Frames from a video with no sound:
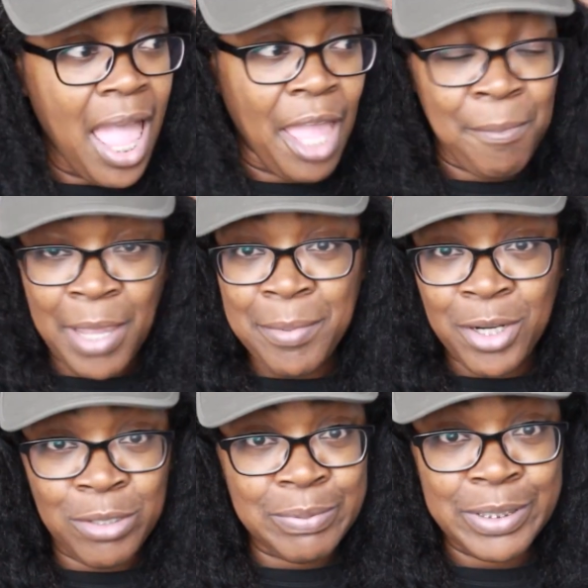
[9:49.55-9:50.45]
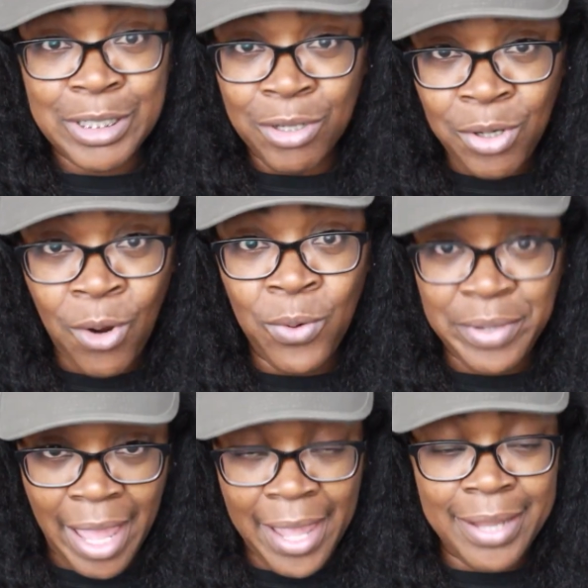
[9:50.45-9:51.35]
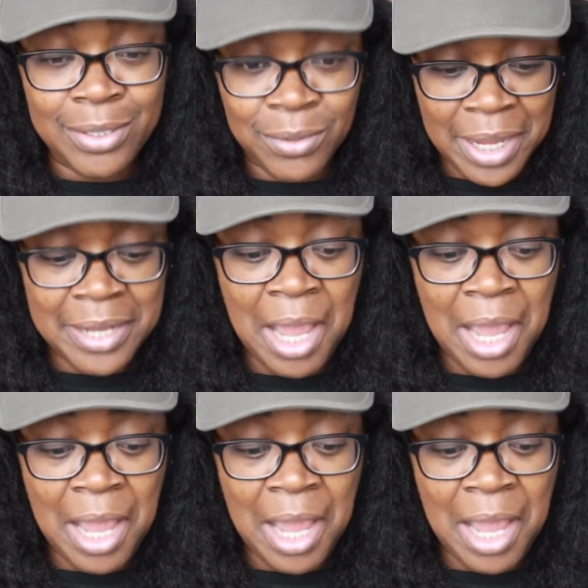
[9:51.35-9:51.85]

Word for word: And baby, those were the good old days, okay?